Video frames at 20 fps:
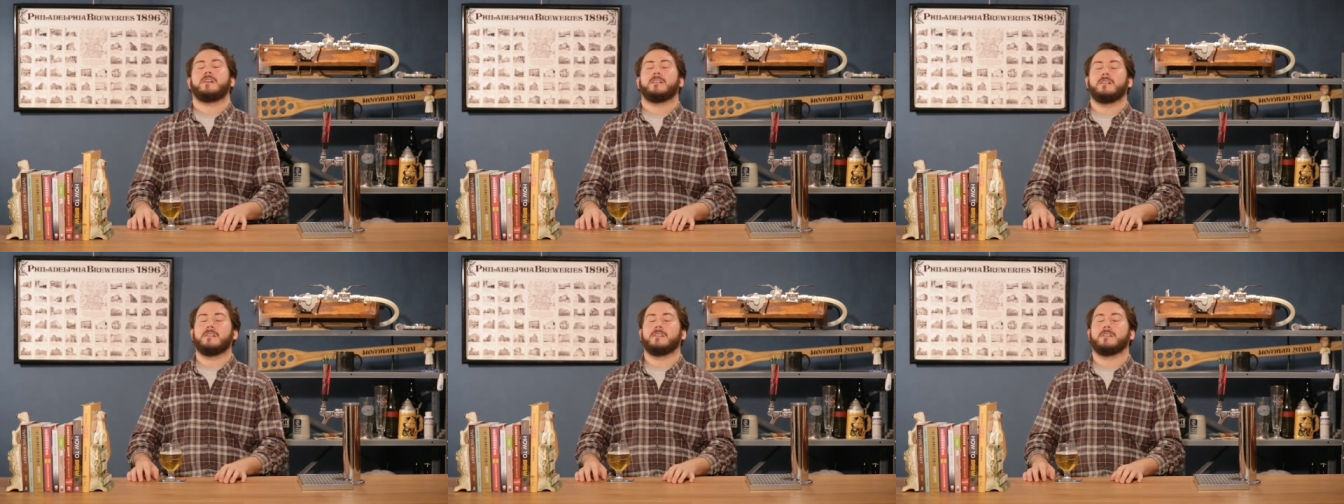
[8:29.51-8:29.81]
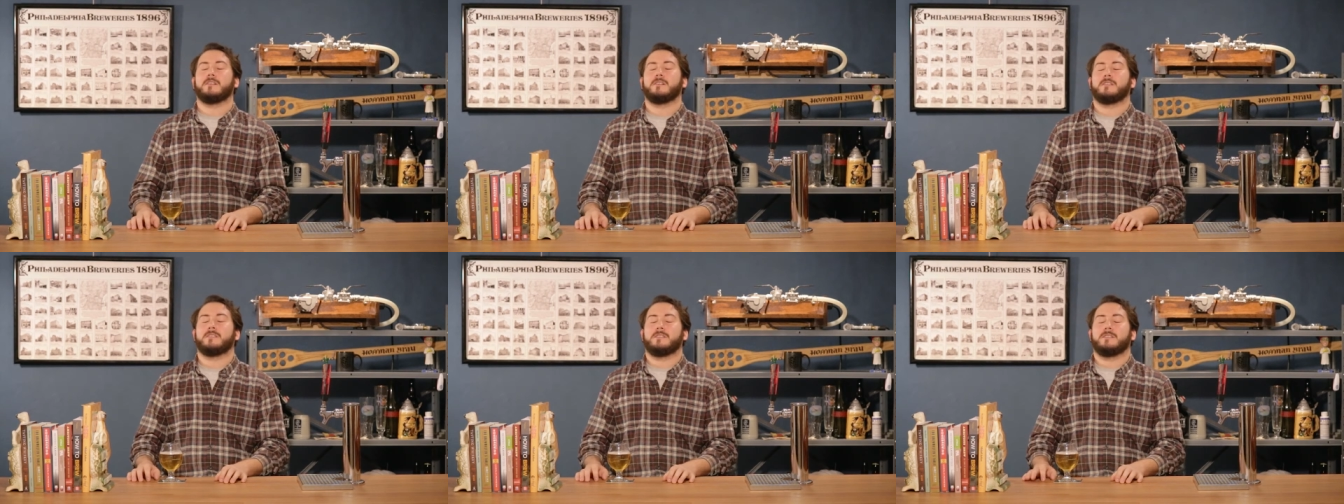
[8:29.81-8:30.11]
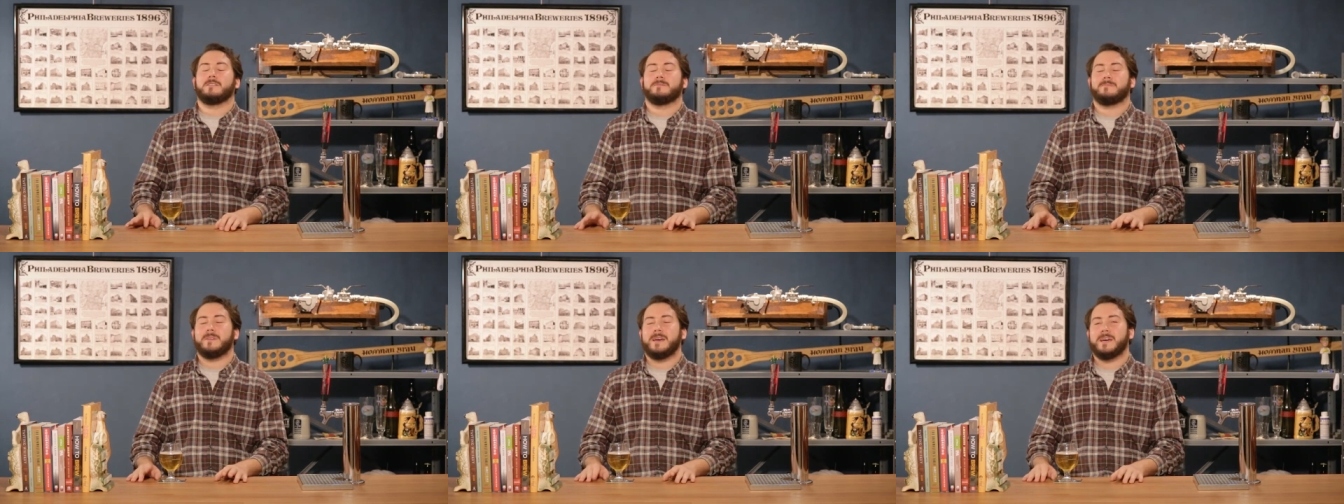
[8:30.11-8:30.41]

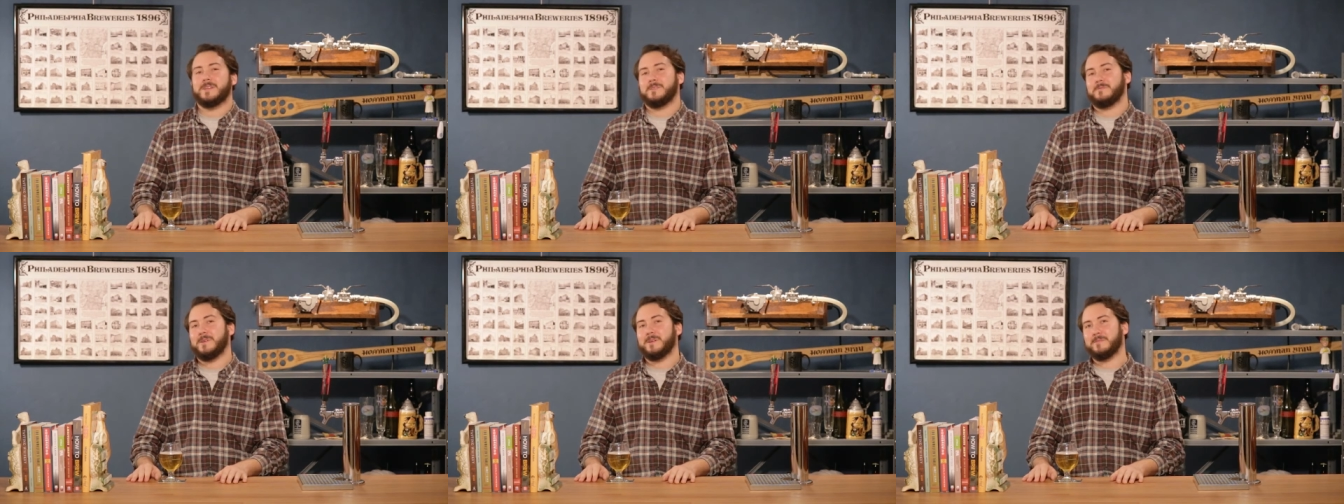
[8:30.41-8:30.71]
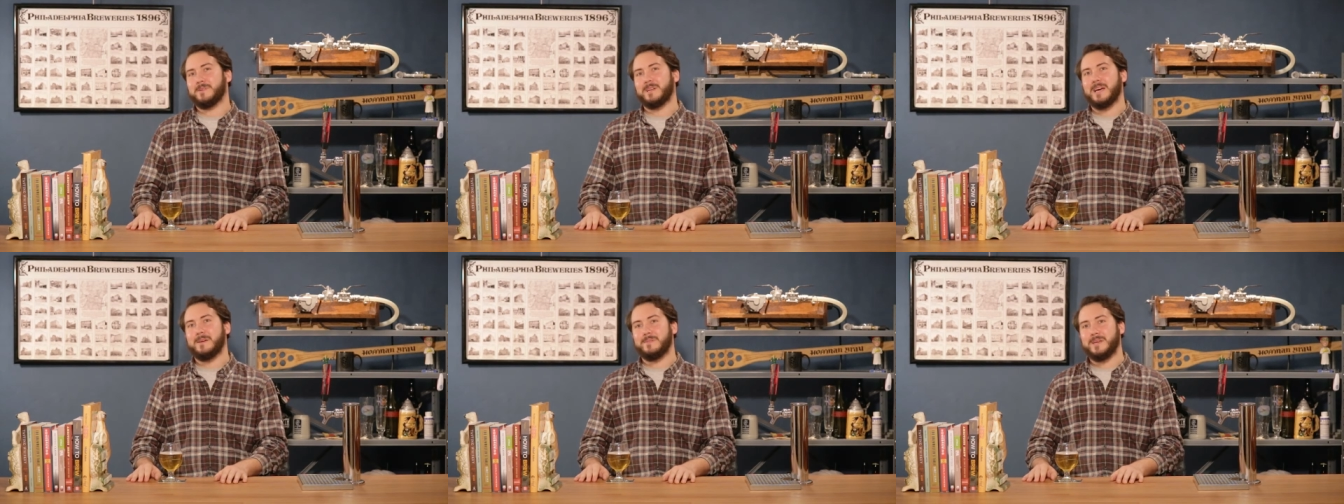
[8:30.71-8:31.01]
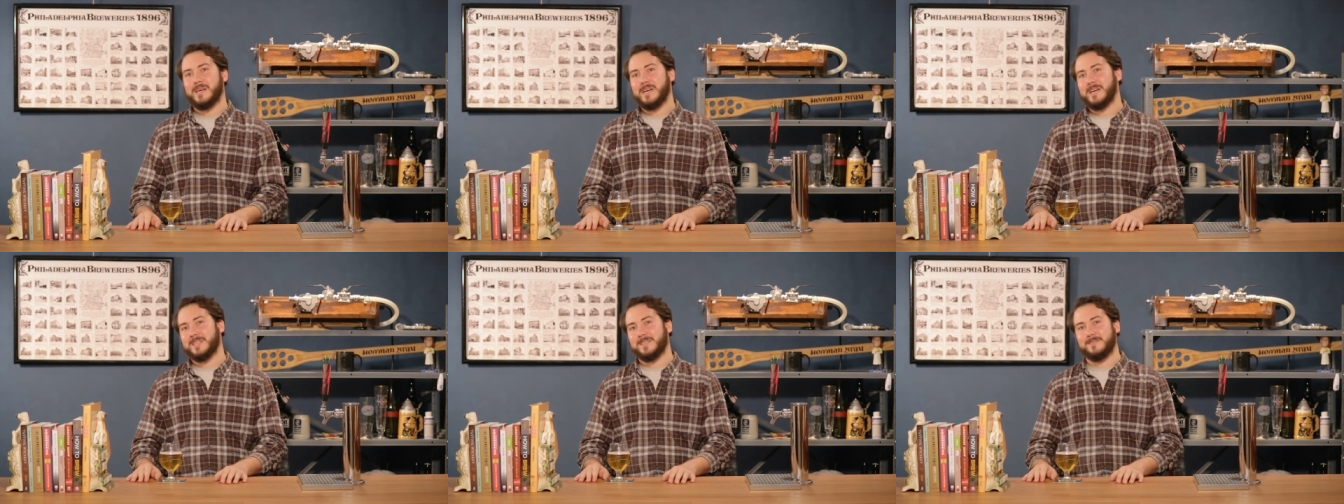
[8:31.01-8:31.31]
Oh man, New England
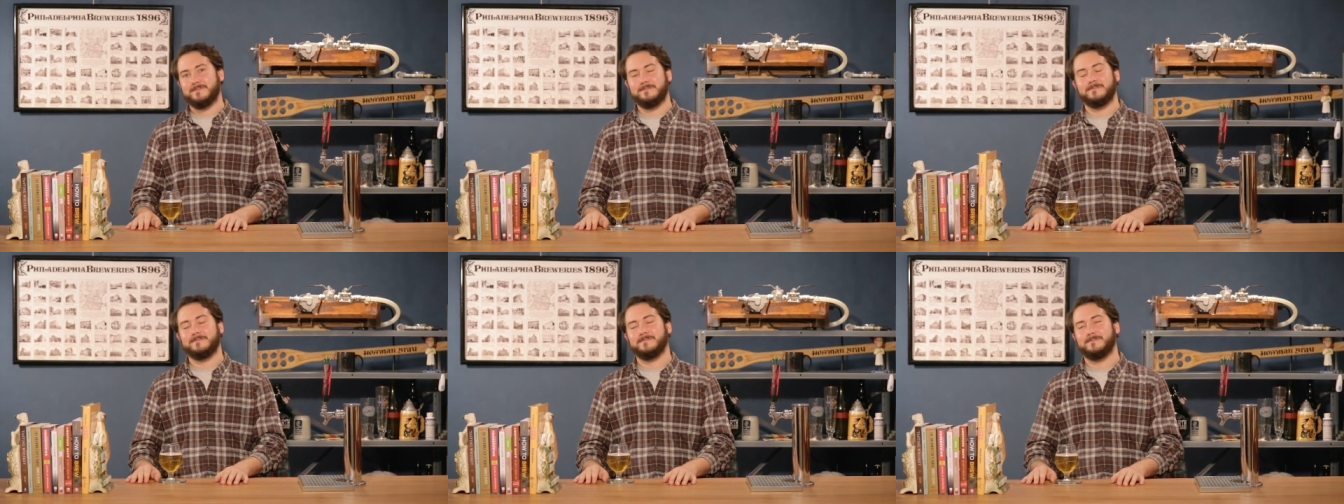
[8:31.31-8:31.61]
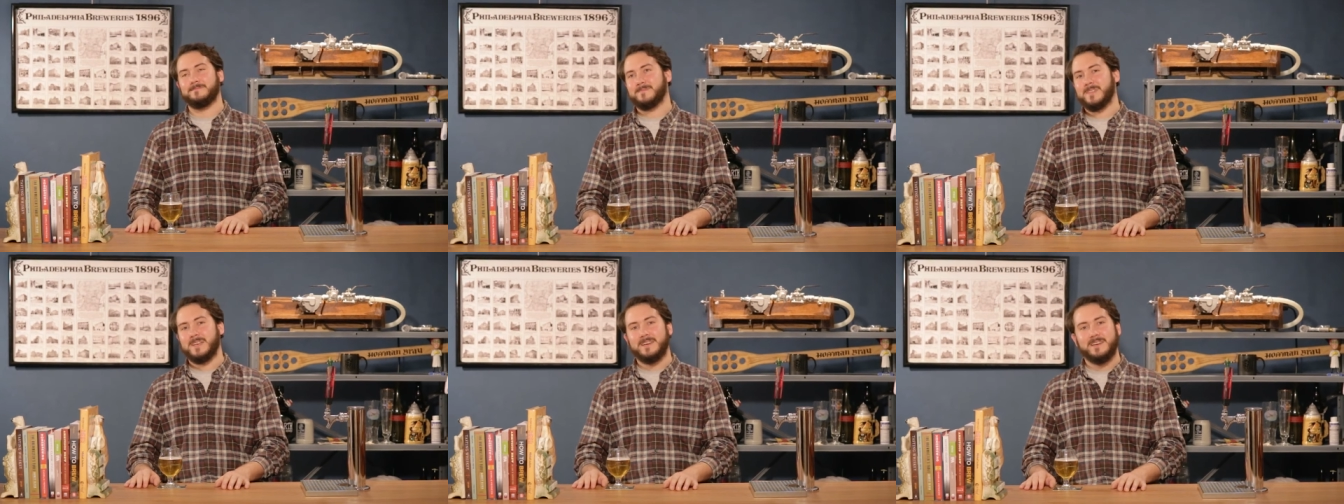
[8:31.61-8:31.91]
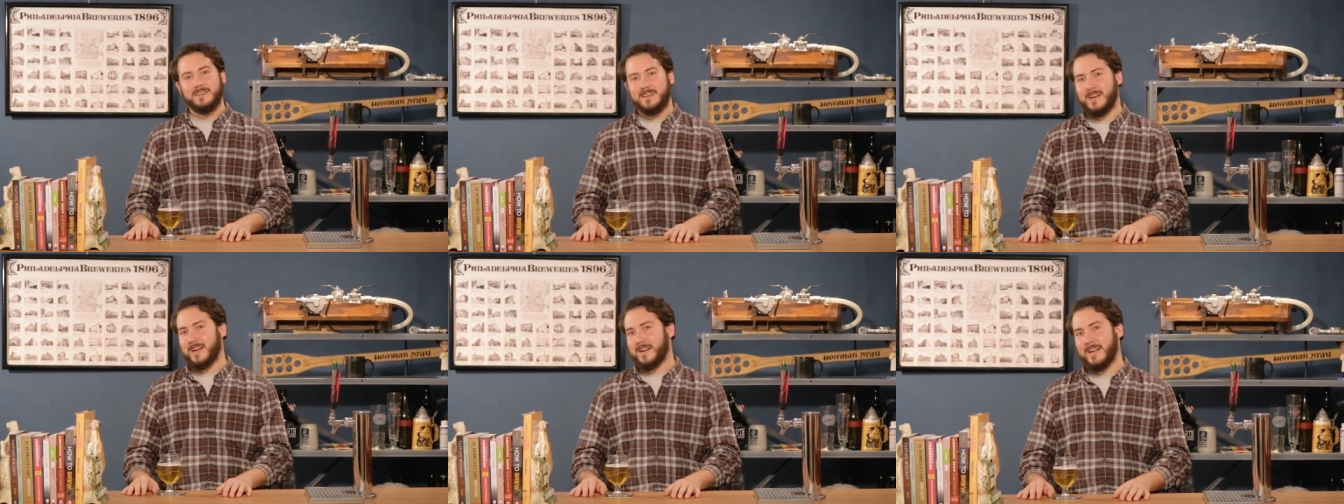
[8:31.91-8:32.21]
IPAs. Mm.
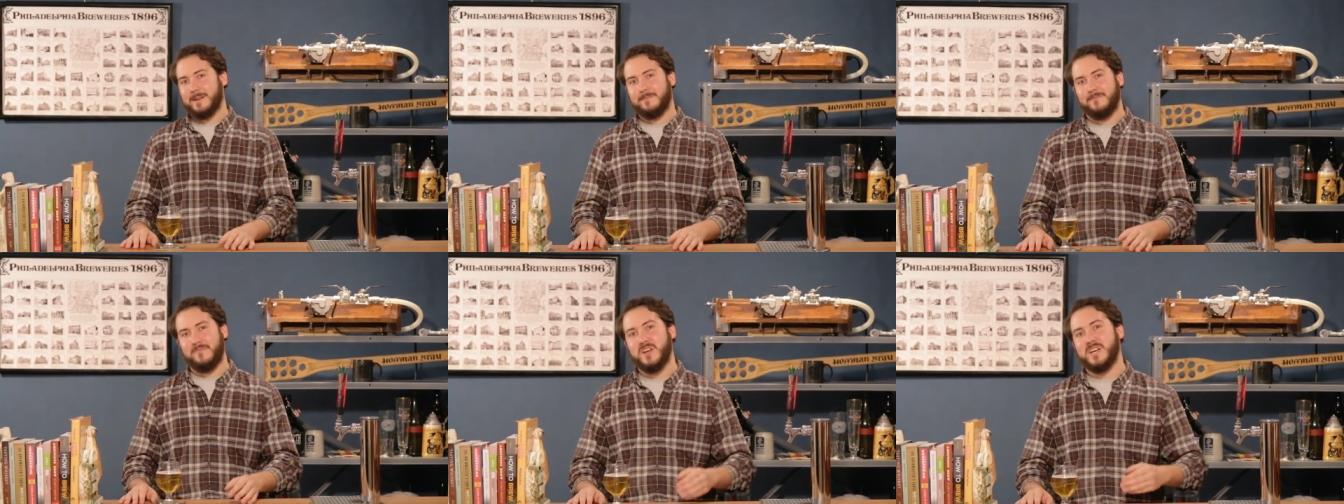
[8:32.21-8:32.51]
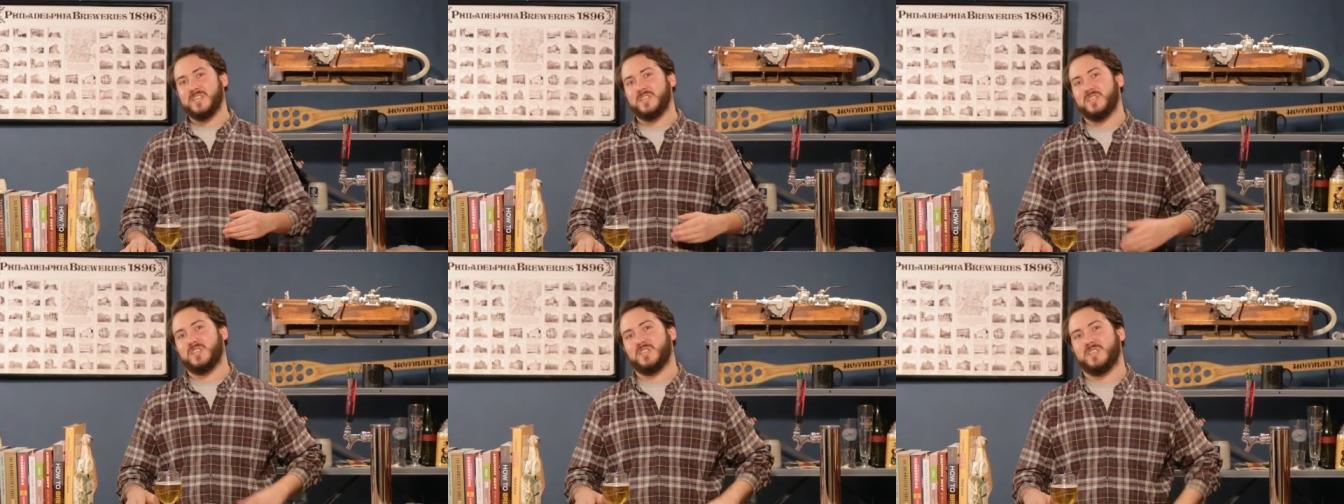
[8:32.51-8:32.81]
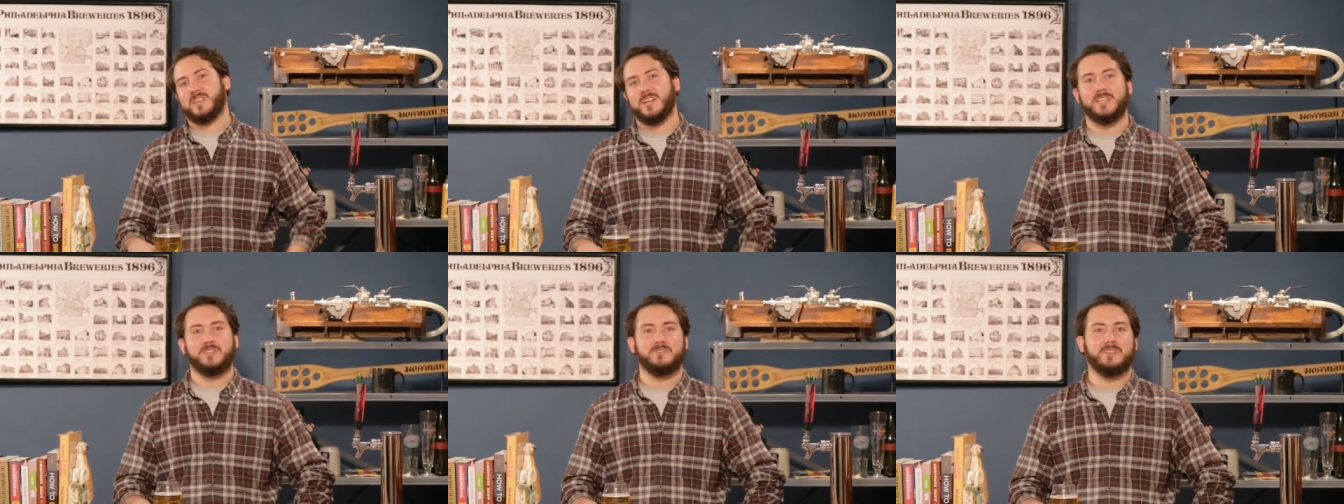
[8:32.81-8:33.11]
Gotta get them
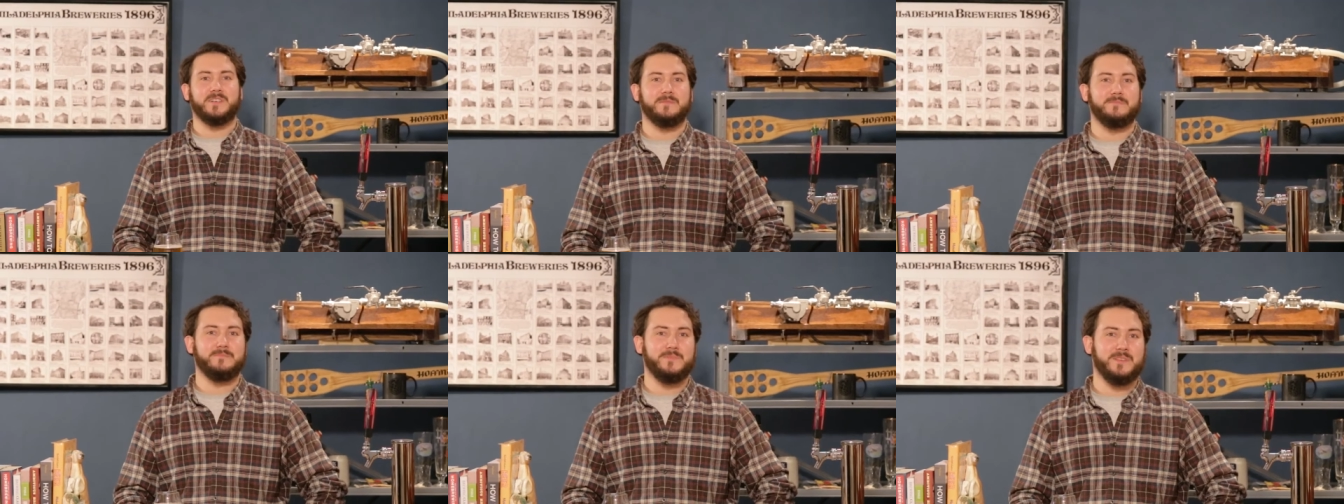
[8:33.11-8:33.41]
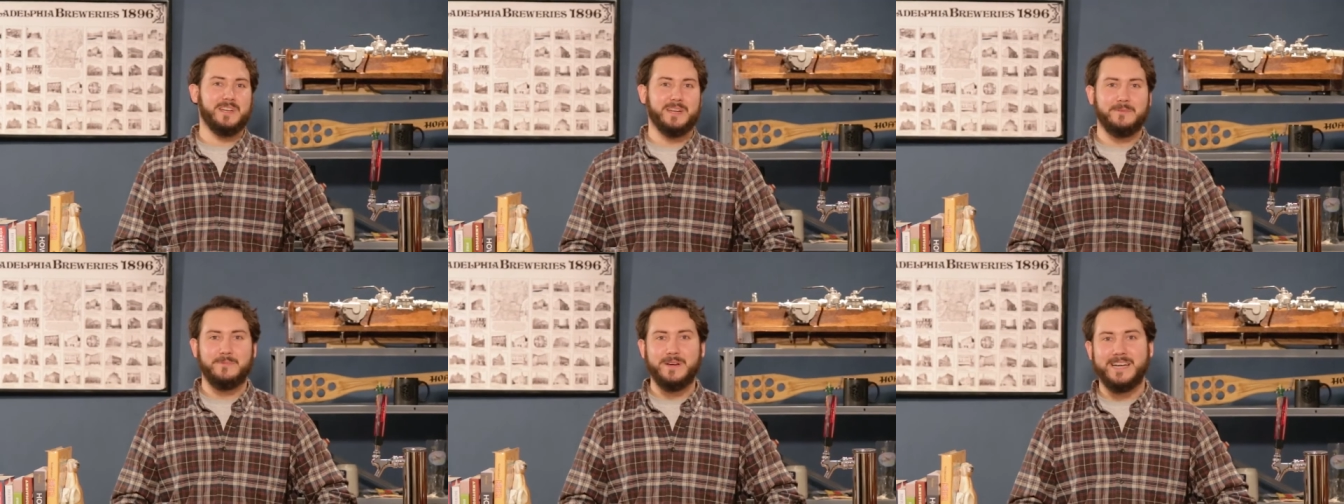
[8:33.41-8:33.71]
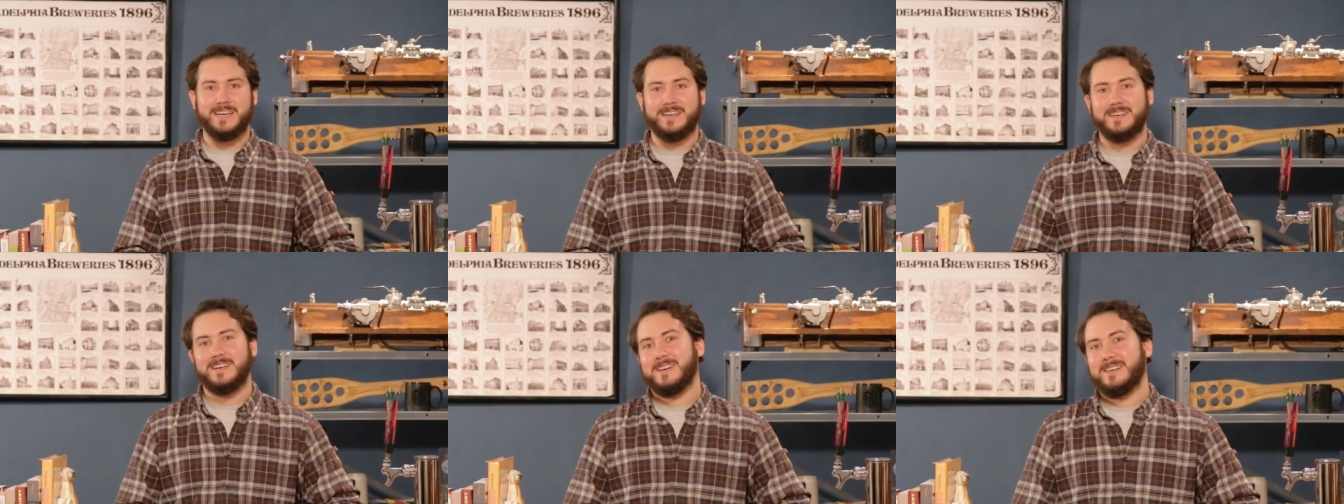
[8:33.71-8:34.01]
fresh. Gotta drink them within a
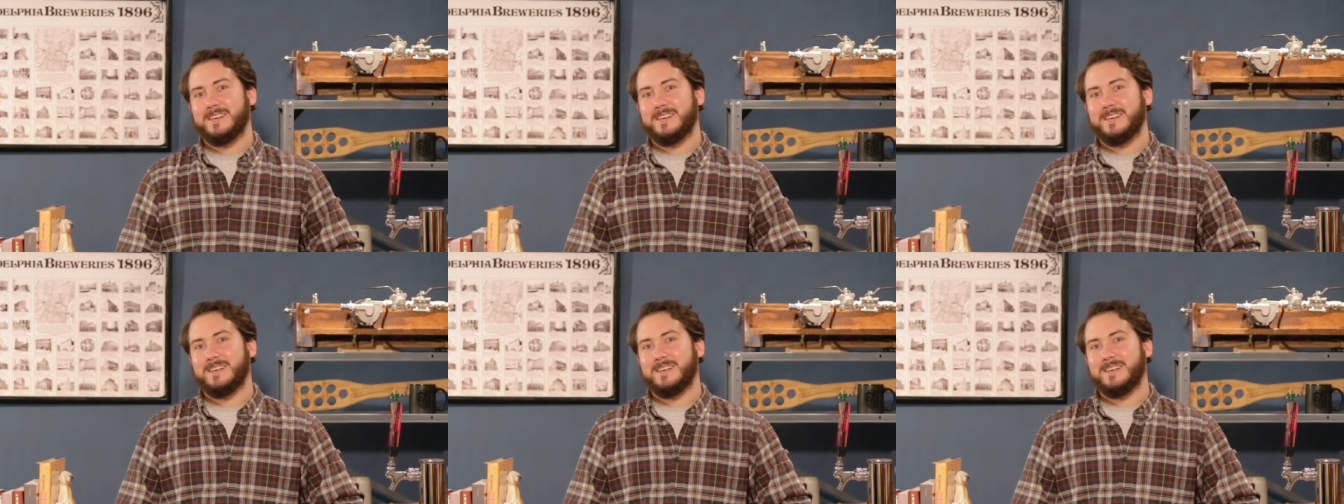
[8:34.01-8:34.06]
week.